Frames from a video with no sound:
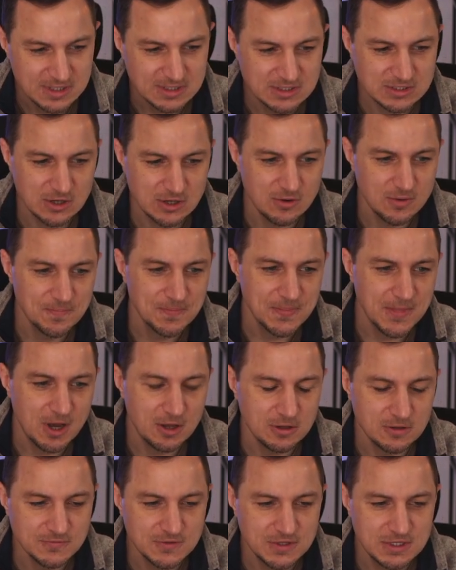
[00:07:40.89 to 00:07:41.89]
So
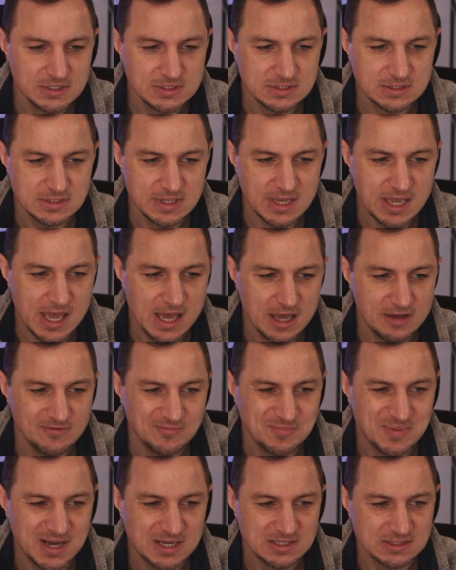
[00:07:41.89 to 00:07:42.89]
all of these, they
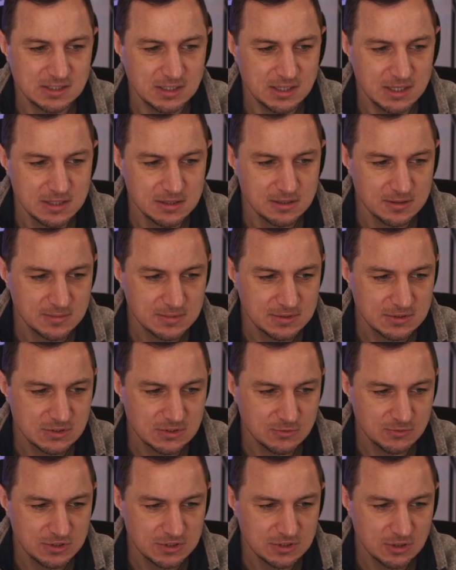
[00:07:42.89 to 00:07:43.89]
have pasta in them.
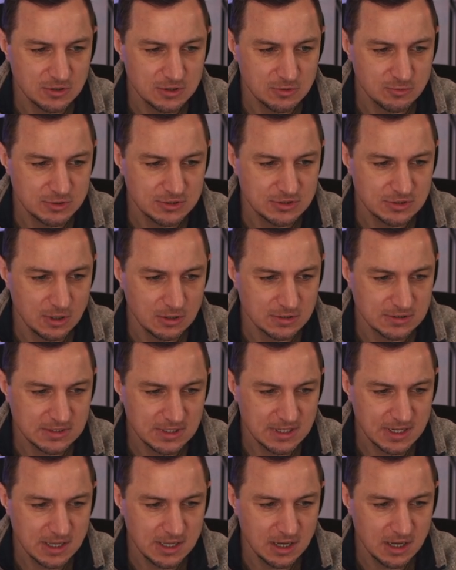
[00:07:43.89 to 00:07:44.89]
So these are the results
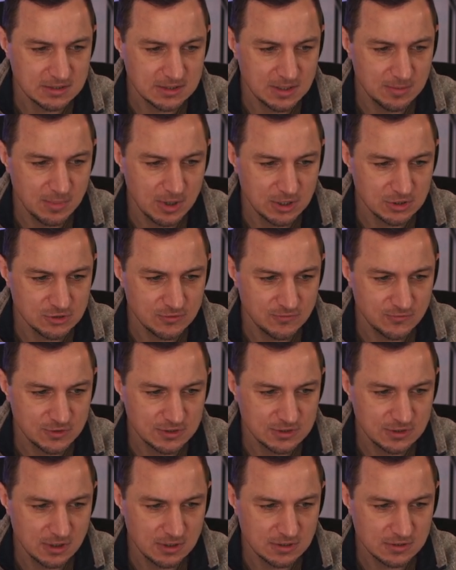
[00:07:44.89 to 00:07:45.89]
that I got, a bunch of
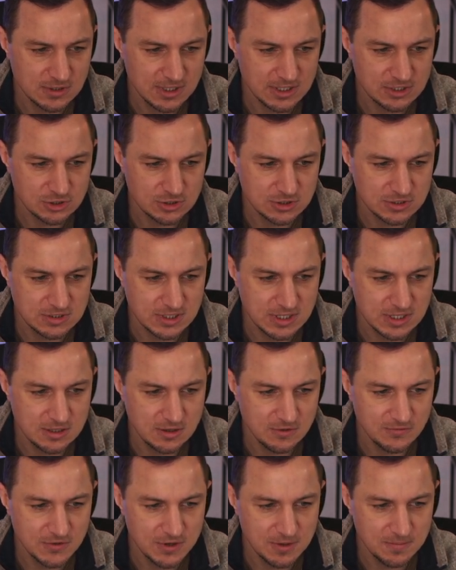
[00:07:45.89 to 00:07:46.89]
results, actually 10
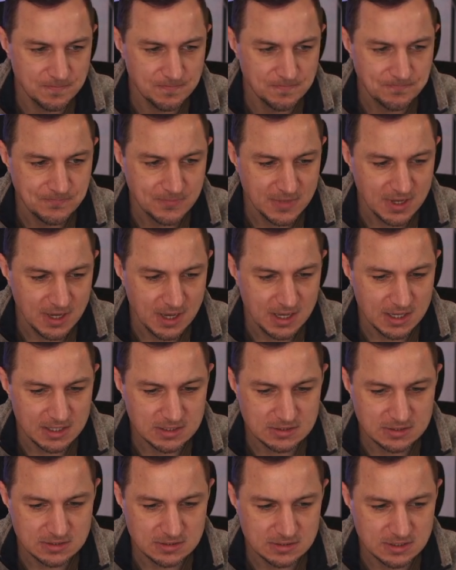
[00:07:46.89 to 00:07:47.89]
of them
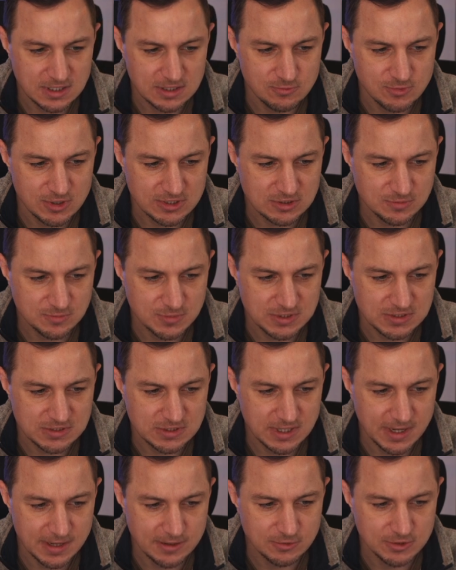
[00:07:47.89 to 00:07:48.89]
and 10 recipes
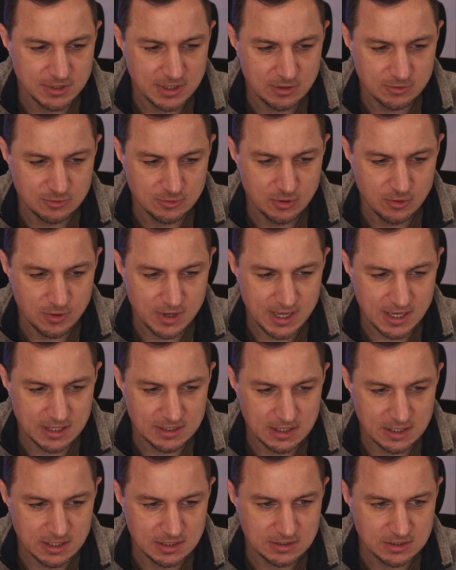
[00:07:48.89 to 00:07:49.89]
that I could now go
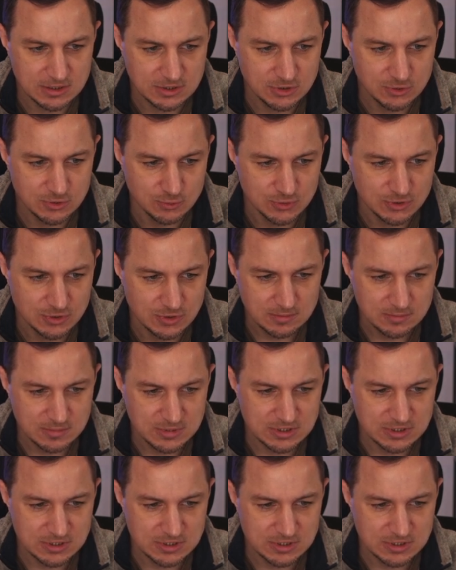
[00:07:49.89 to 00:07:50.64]
ahead and use.